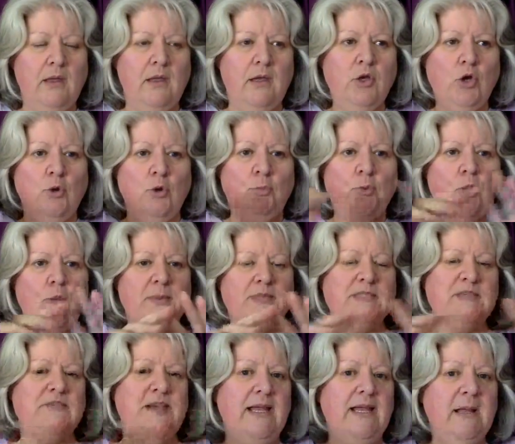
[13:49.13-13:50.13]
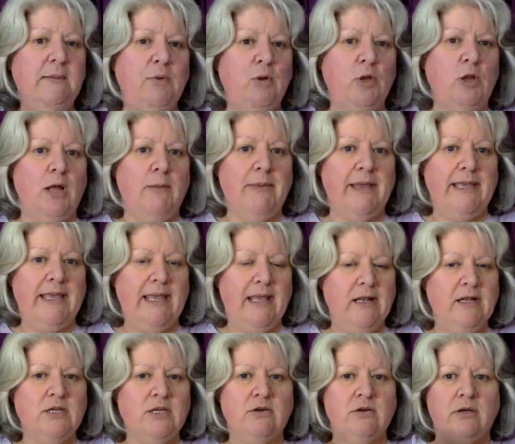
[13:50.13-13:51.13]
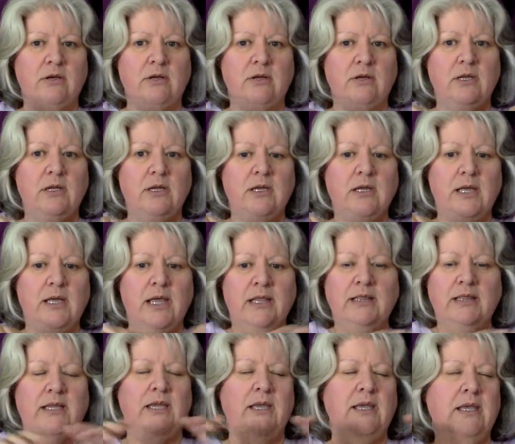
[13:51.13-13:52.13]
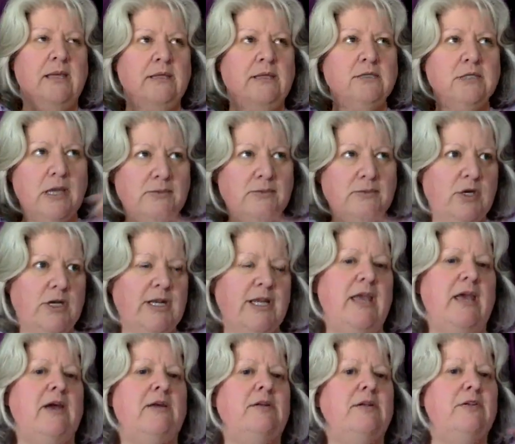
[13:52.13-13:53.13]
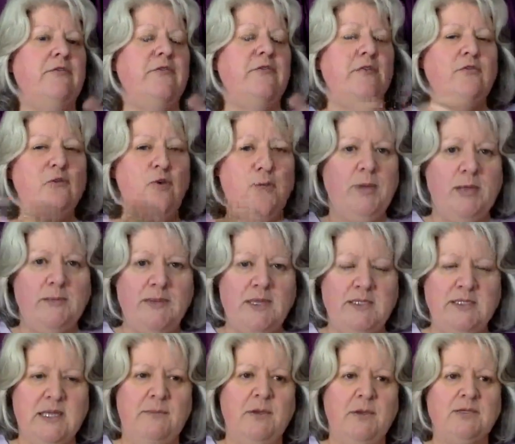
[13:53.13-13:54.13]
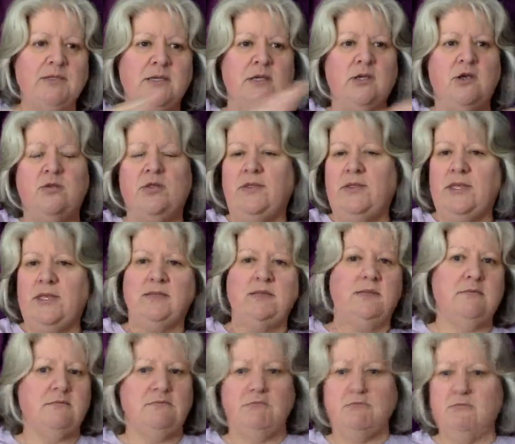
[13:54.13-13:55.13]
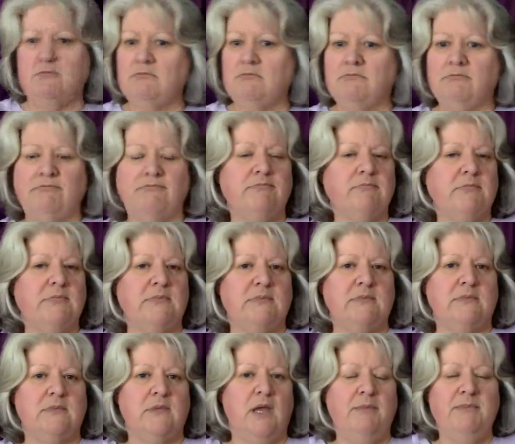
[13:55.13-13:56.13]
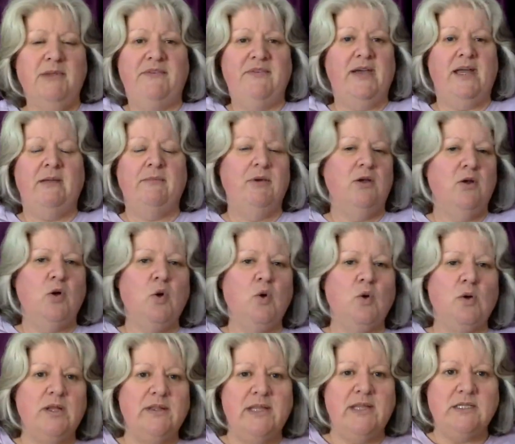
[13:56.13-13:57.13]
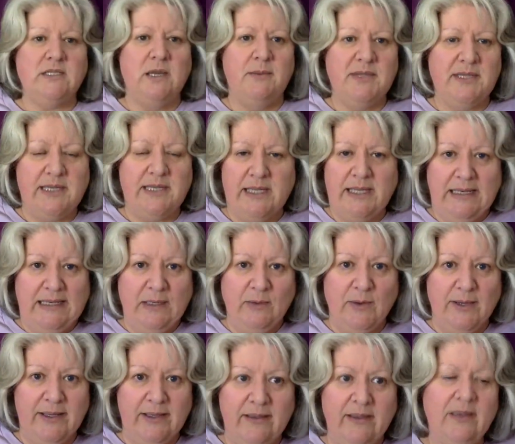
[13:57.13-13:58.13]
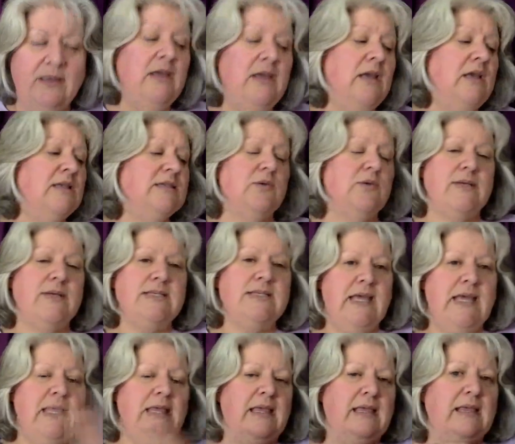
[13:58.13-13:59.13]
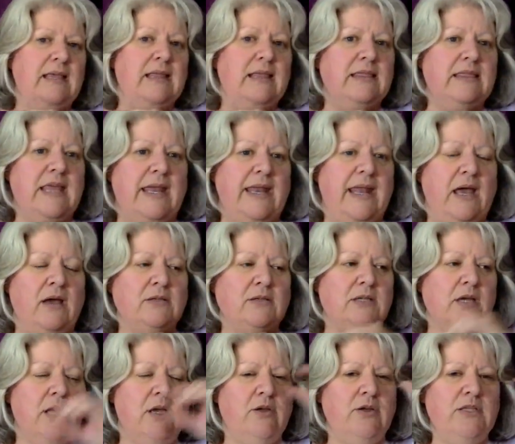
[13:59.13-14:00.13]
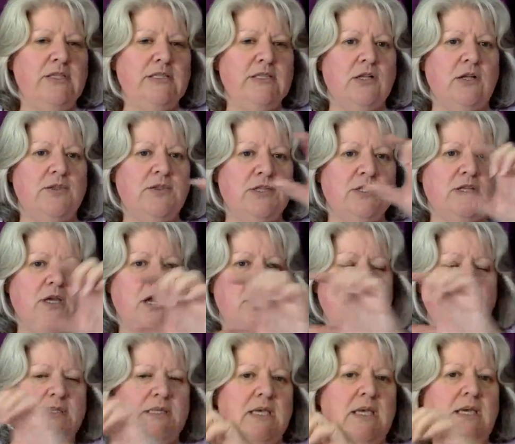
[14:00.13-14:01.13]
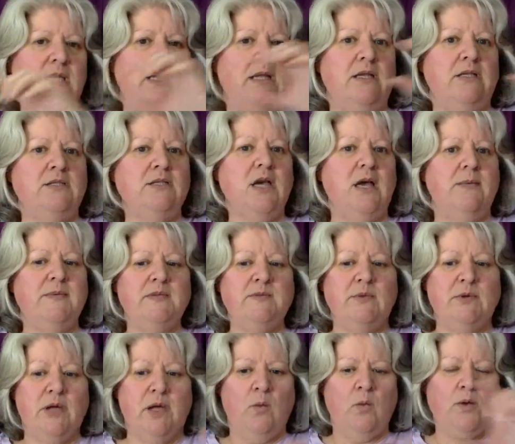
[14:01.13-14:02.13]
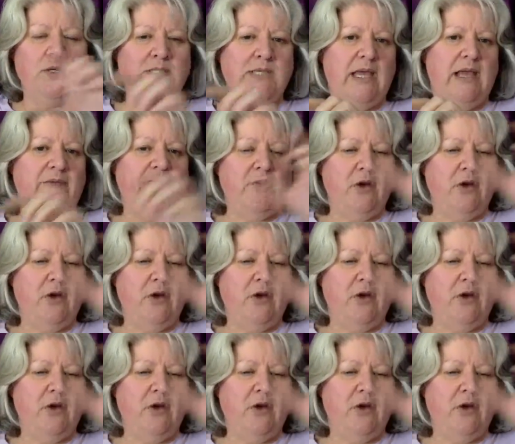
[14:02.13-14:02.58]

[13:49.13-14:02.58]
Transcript: appointments available on my calendar in the Time Trade account for 4 p.m. that day because I know that I'm never going to be on a call at that time of the day anyway. So I take that out. I only slot the times in and times when I want to have it